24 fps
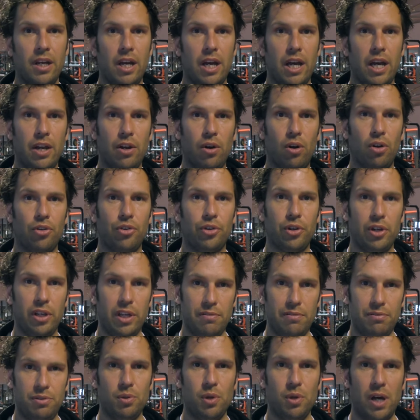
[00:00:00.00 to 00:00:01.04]
And also,
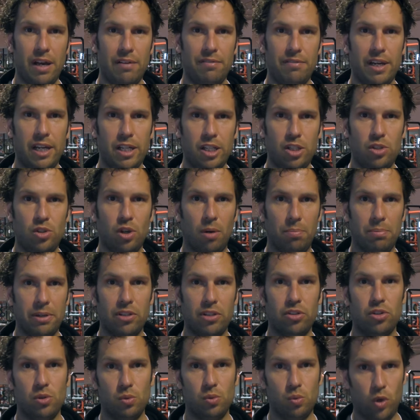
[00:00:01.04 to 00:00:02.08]
if you have any
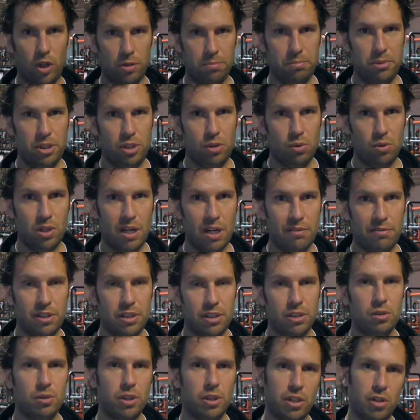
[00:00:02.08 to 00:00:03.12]
topics you want me to cover,
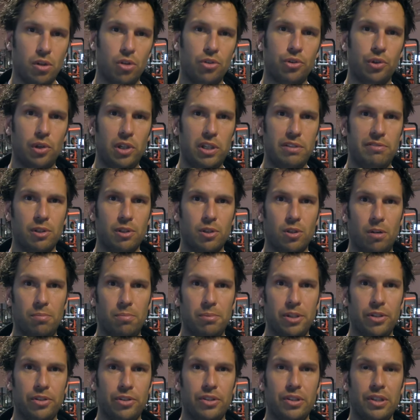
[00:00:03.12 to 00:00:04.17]
you can also leave a
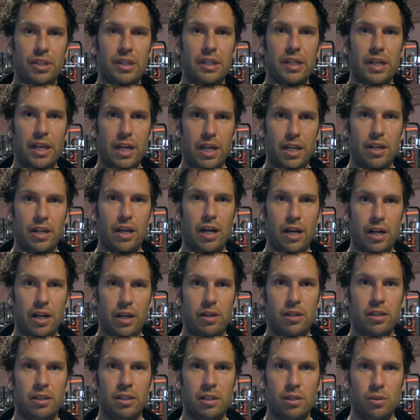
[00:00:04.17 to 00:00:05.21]
comment, and
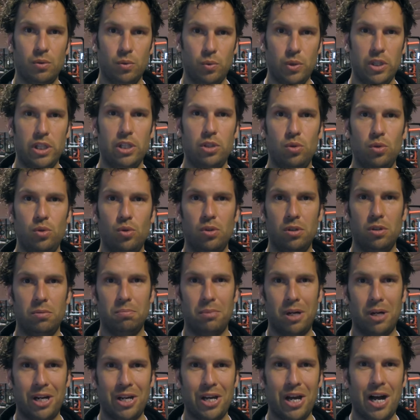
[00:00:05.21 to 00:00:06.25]
I will do
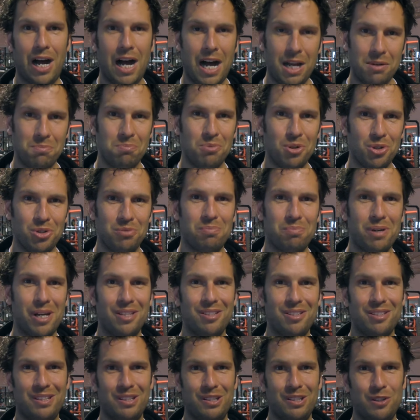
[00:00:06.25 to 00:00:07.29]
my utmost
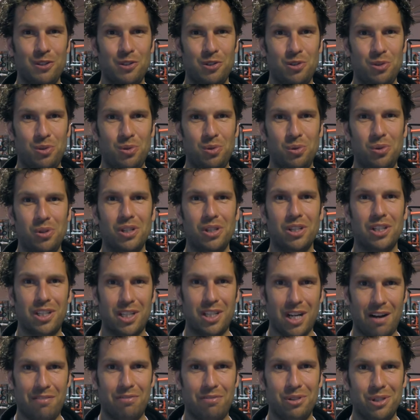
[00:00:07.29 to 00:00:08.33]
best to
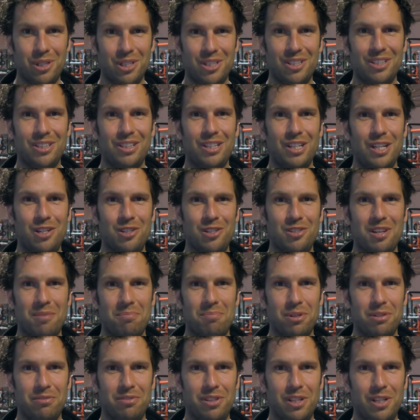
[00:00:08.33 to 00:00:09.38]
cover it in a
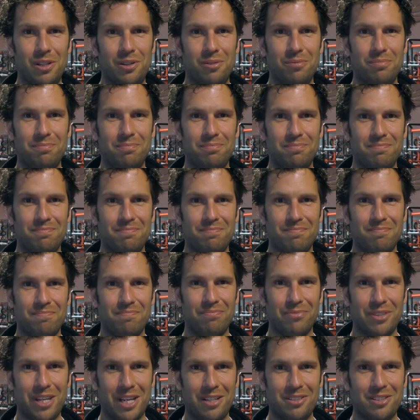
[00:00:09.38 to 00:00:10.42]
separate video.
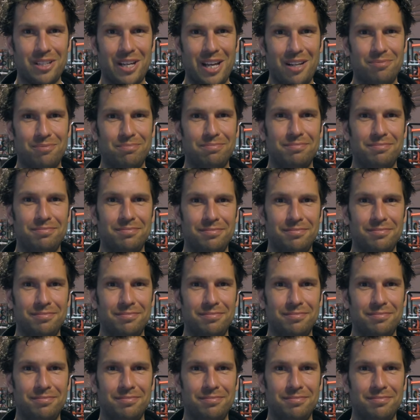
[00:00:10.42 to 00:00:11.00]
Thanks again.